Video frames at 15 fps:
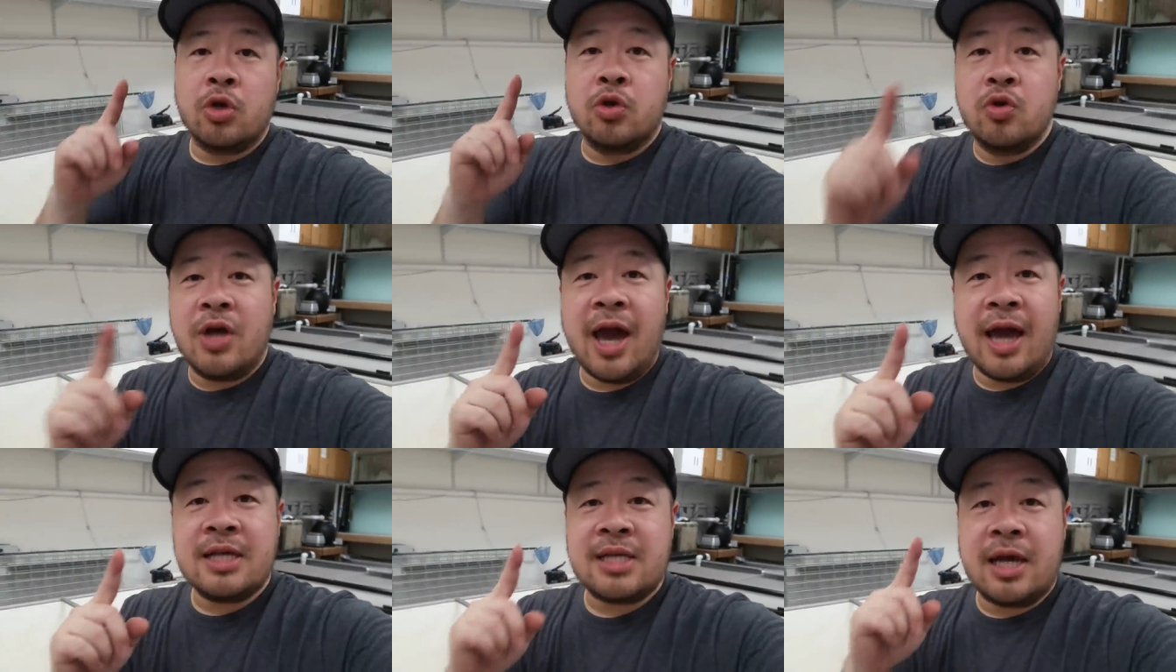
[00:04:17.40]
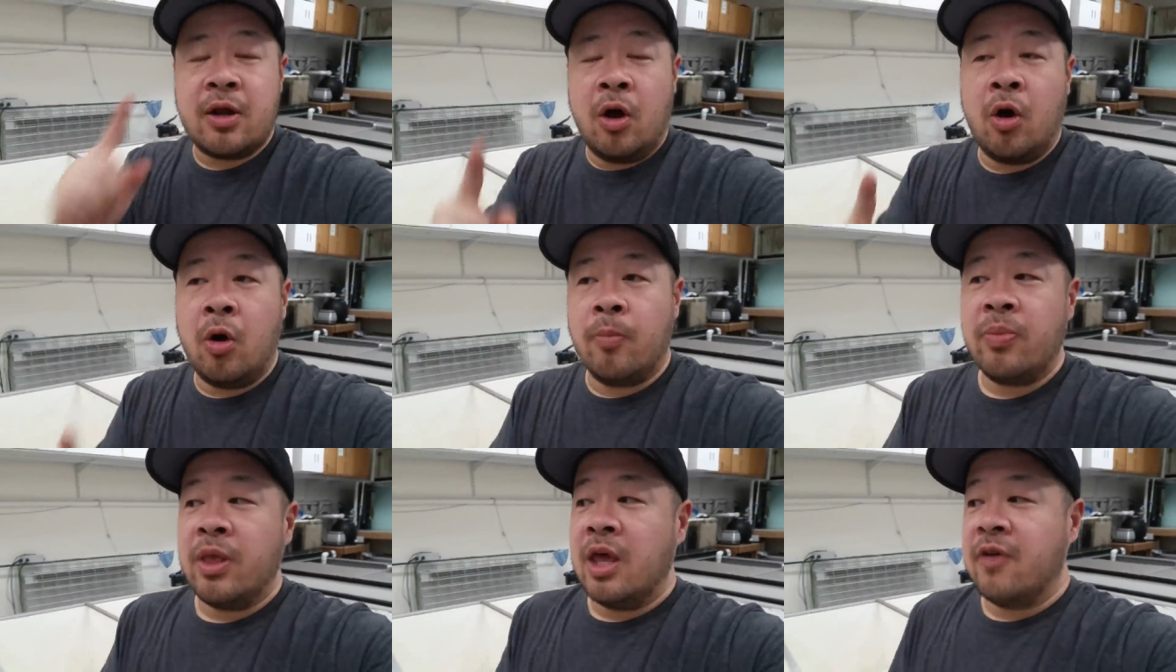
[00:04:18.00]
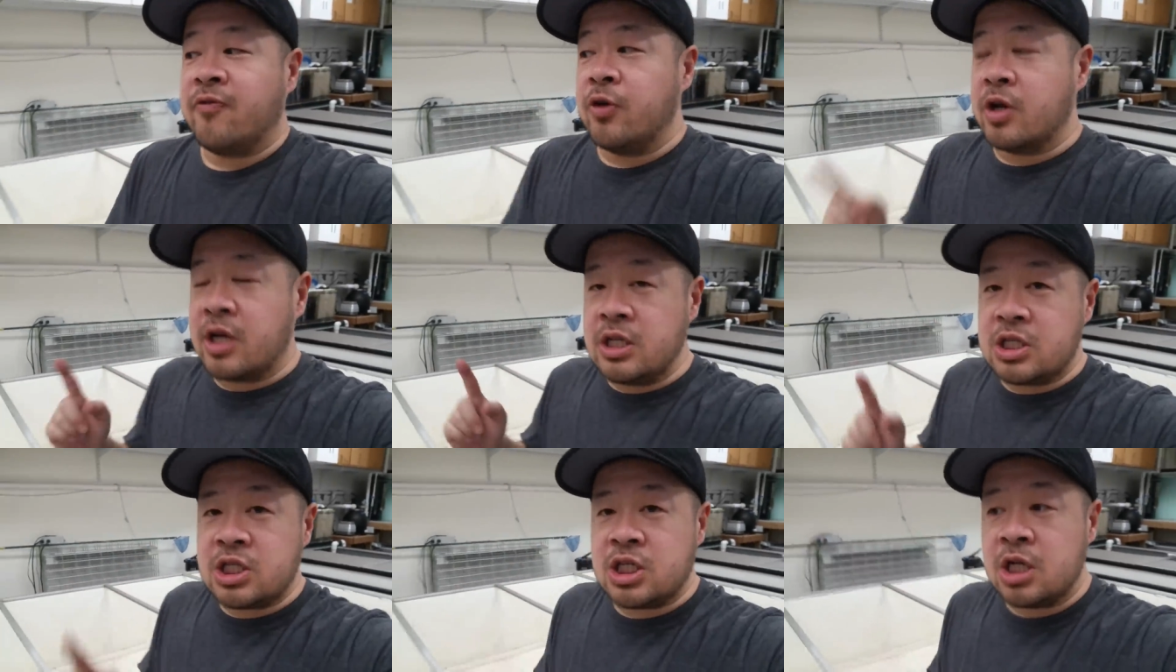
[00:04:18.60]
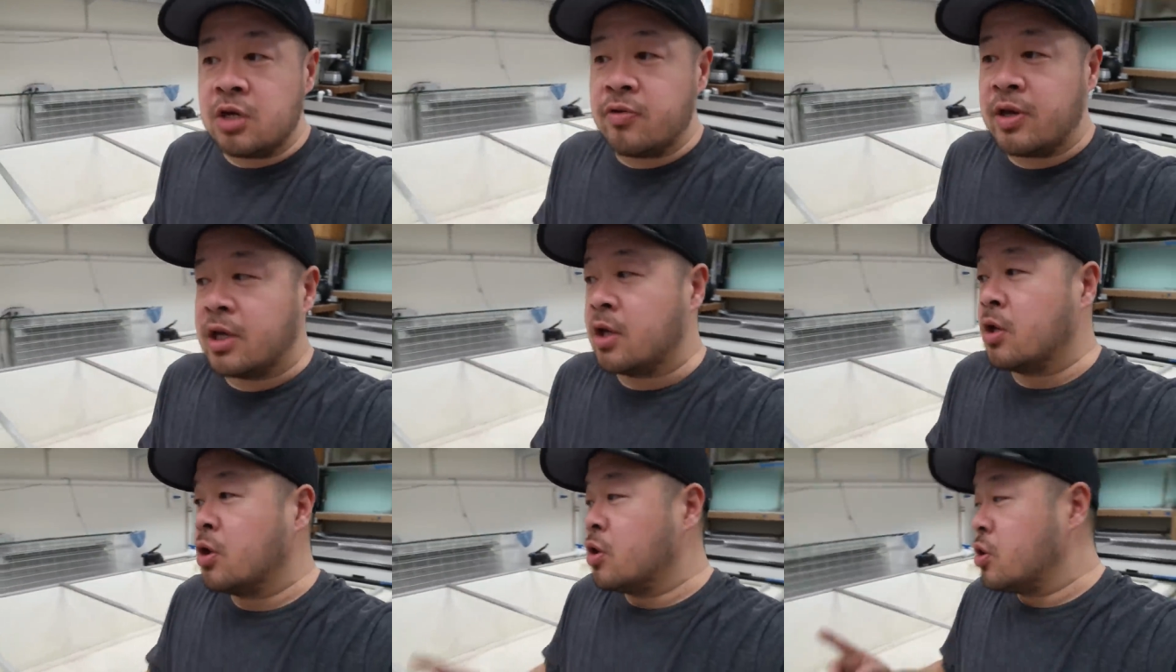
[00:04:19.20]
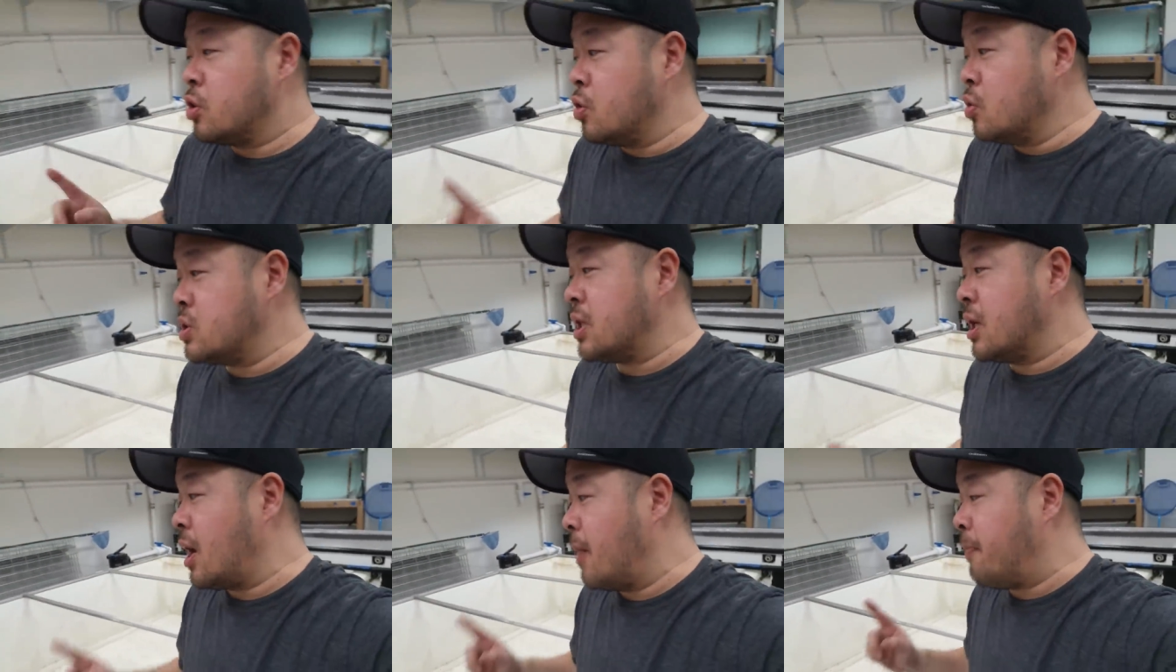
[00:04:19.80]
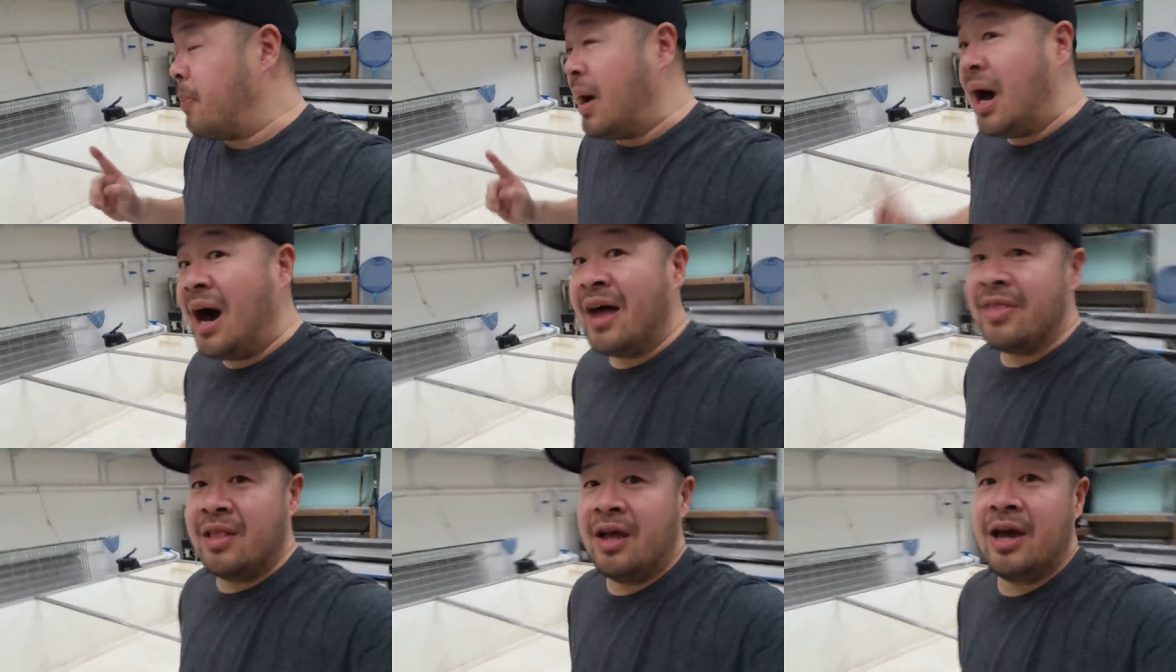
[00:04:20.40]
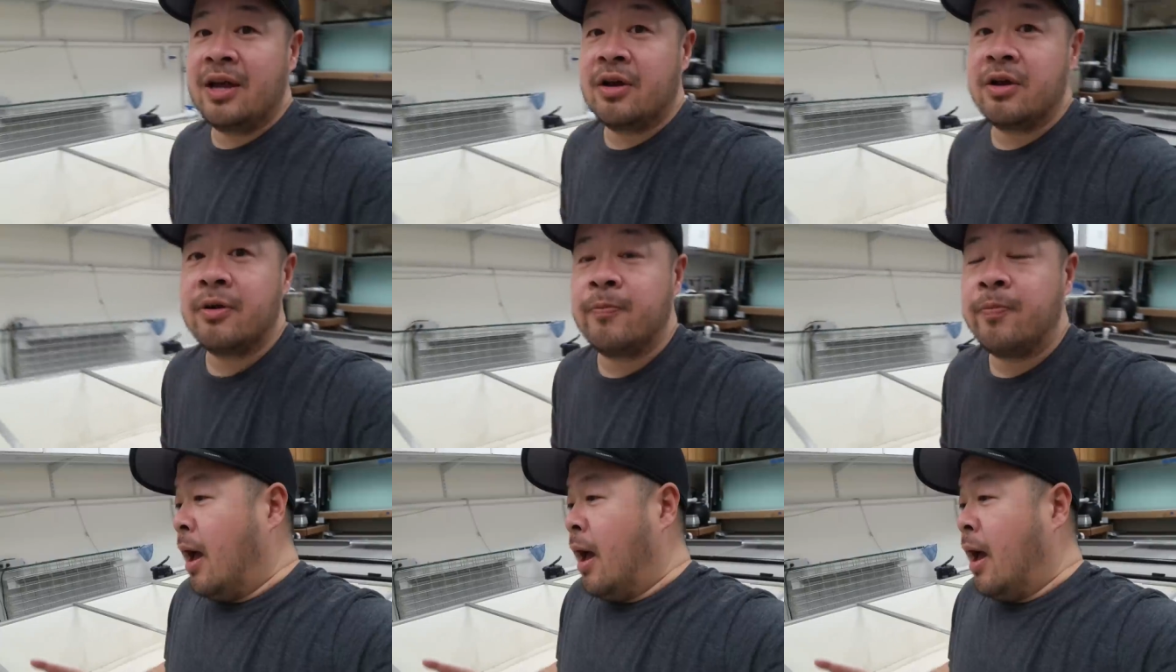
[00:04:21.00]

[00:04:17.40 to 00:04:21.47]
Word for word: You guys at home, if you're considering using a pond liner,